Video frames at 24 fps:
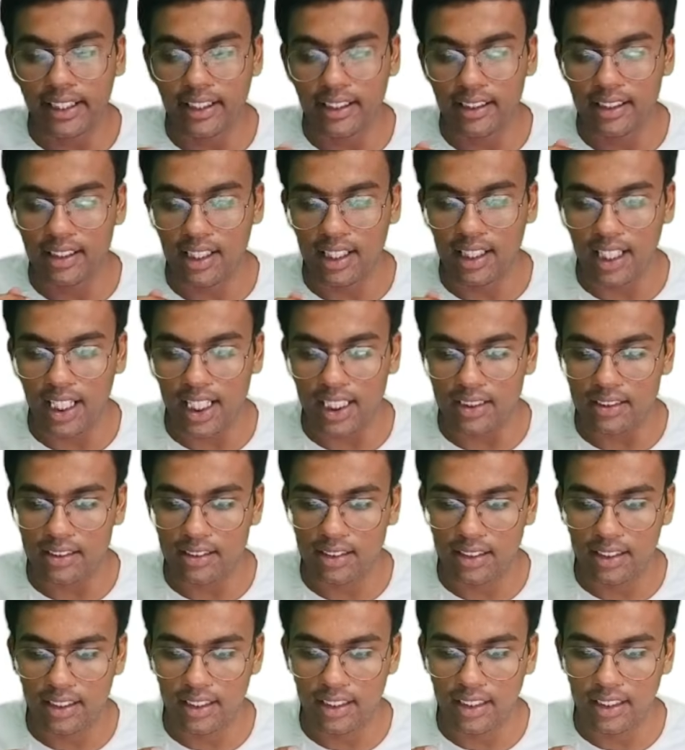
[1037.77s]
in the last
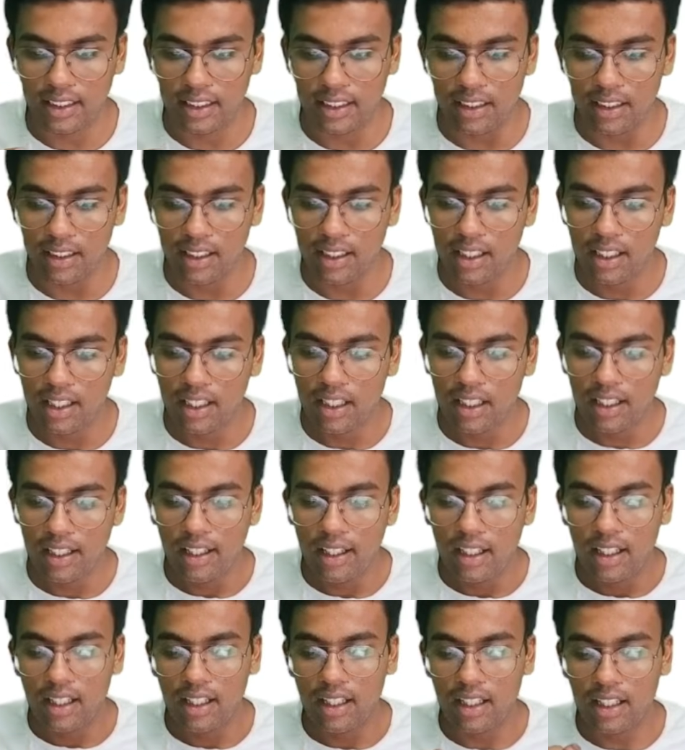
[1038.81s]
year,
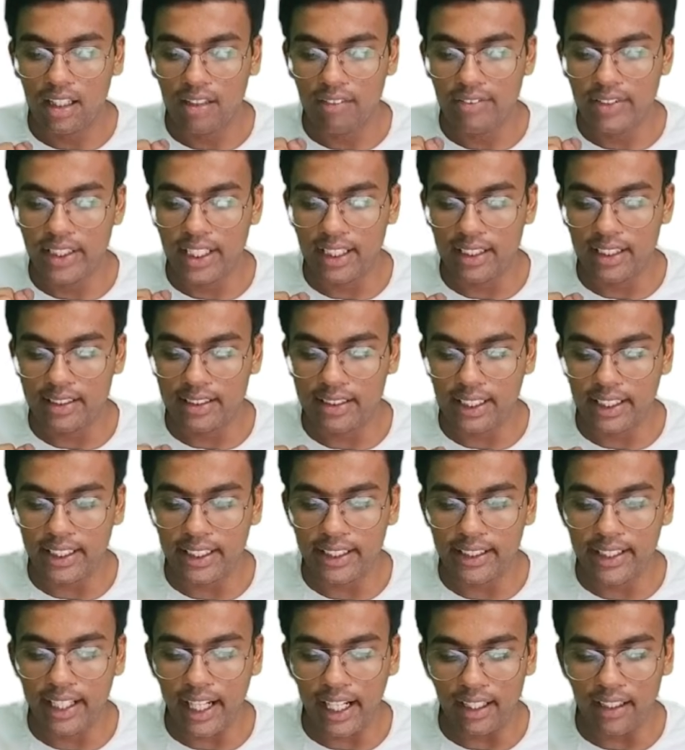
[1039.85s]
we had
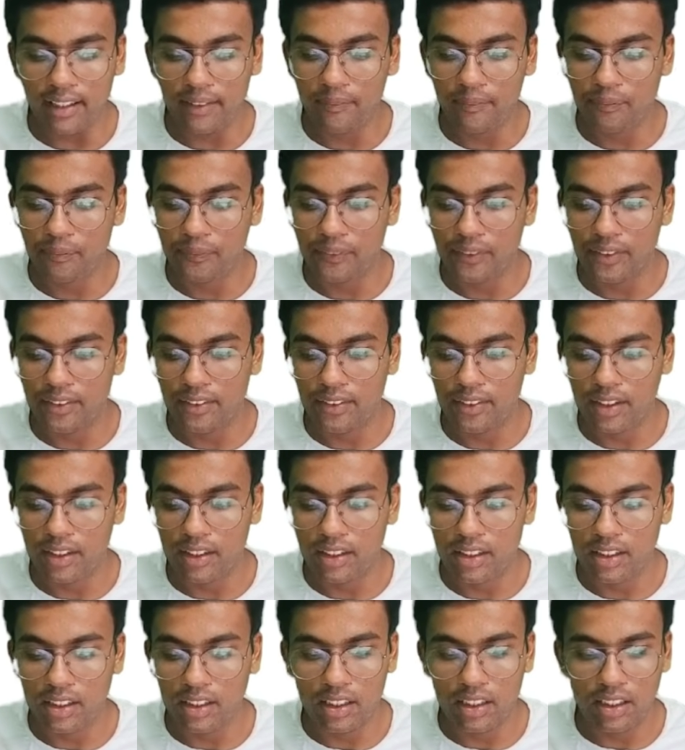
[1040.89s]
studied that,
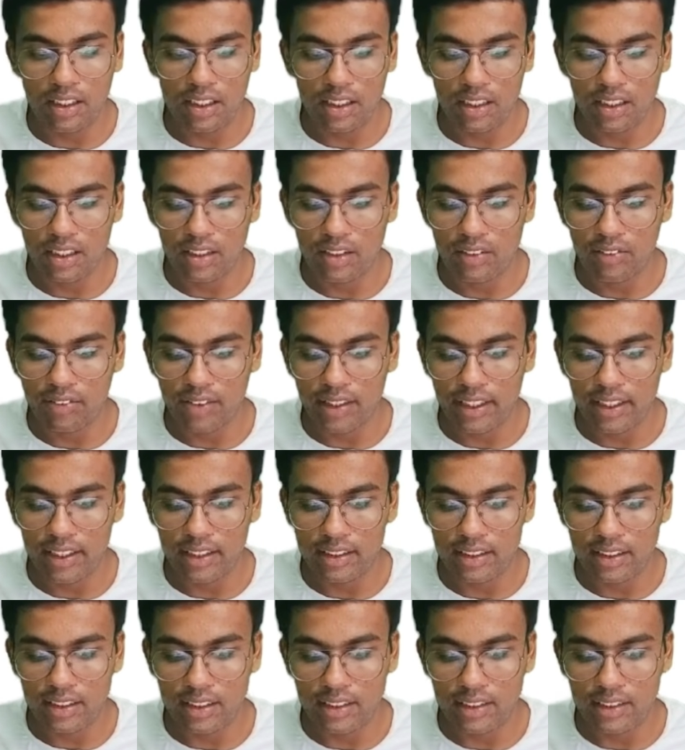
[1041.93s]
where is
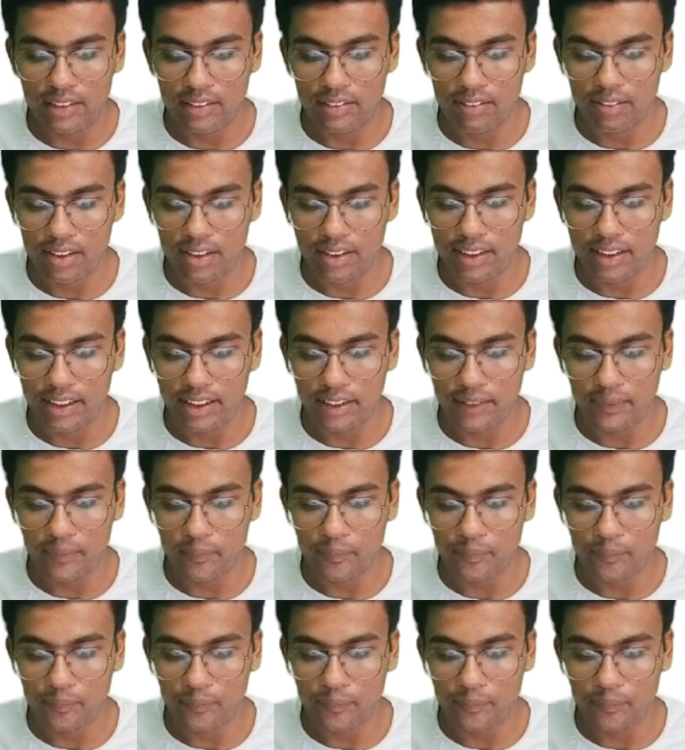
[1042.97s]
it? One second.